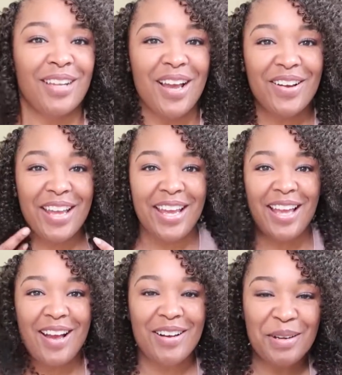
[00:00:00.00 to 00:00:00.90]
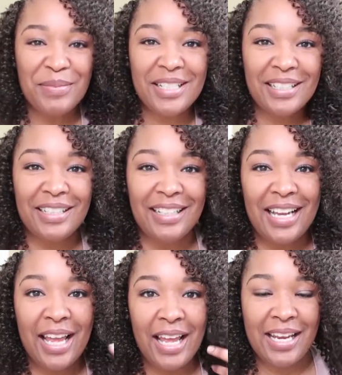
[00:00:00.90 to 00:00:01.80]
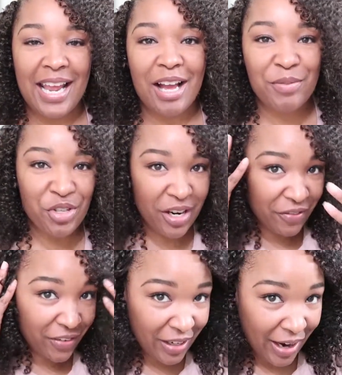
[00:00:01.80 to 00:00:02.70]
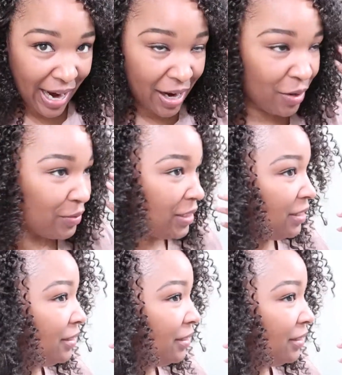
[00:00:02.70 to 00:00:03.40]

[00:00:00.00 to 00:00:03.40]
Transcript: Okay, y'all, I'm done. And now I'm trying to figure out